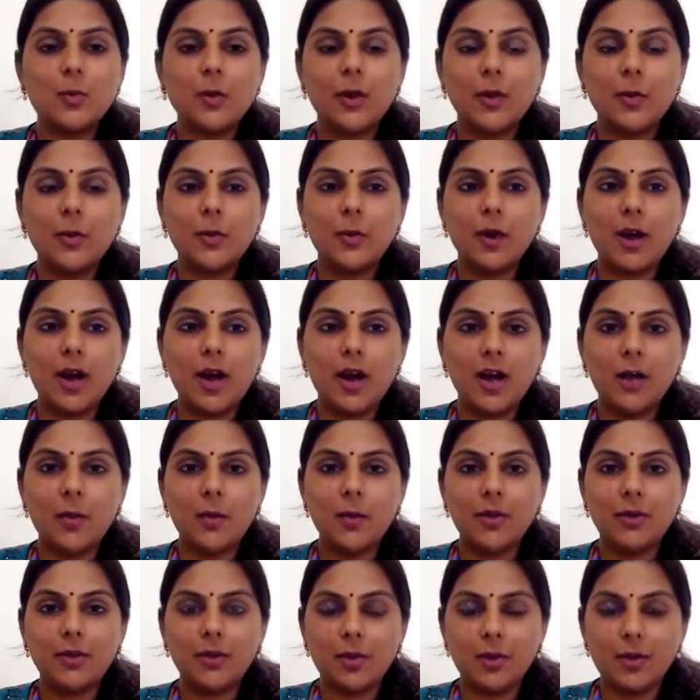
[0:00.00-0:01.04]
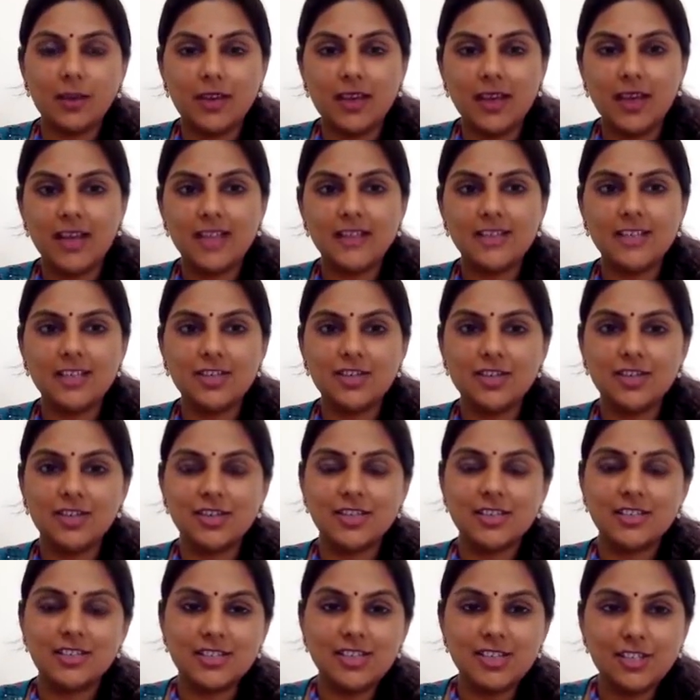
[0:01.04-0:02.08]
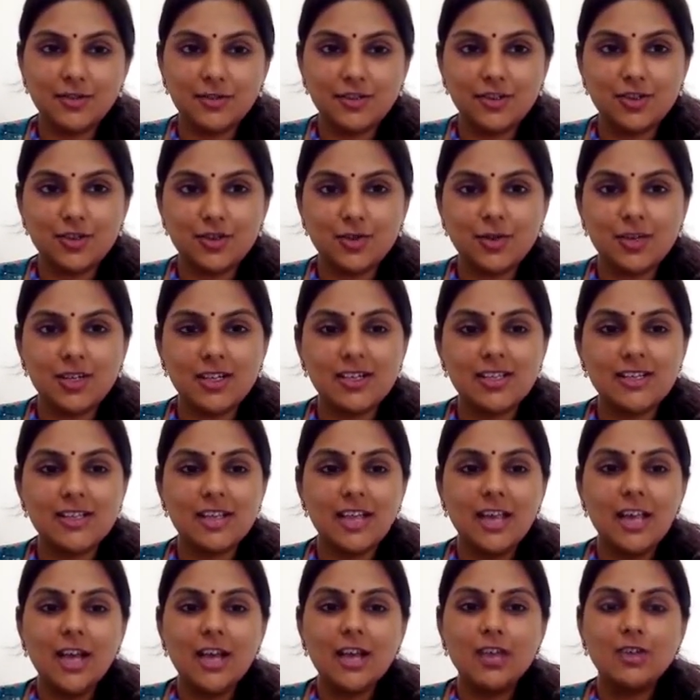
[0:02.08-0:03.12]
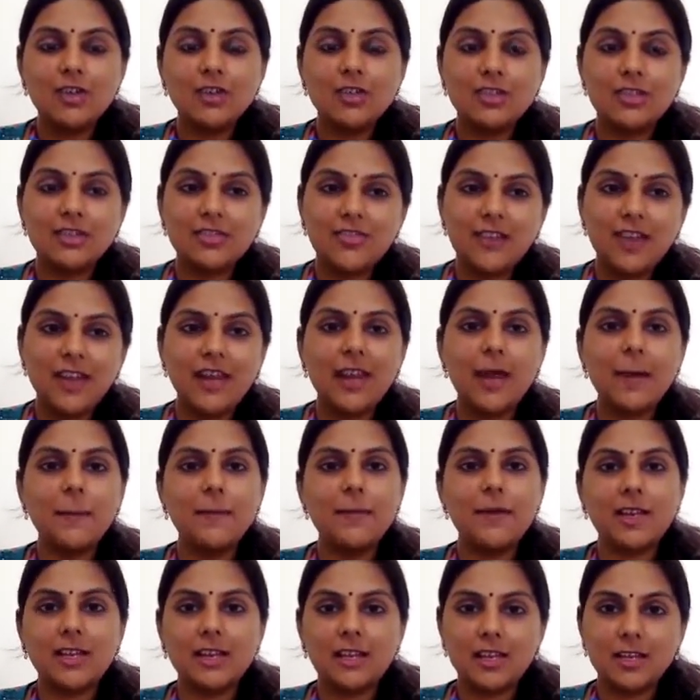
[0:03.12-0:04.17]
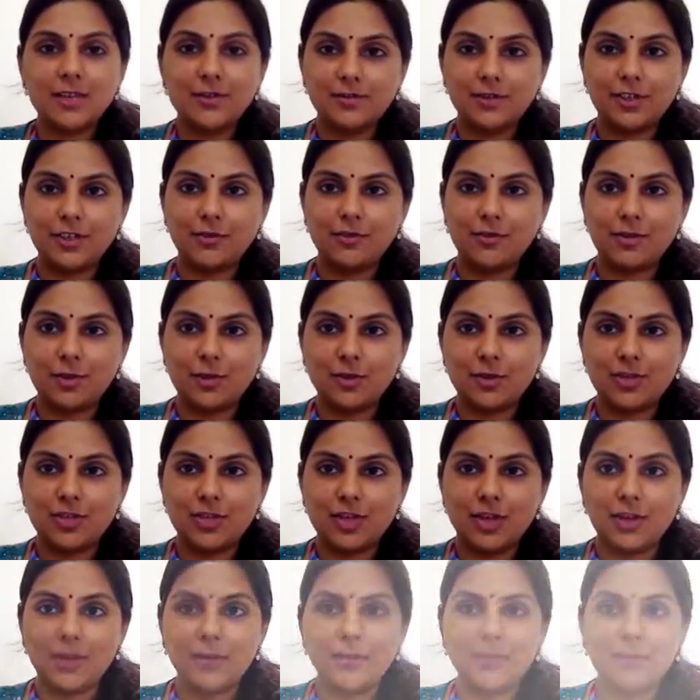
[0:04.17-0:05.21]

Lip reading: We work with organizations, individuals to develop leaders for the future.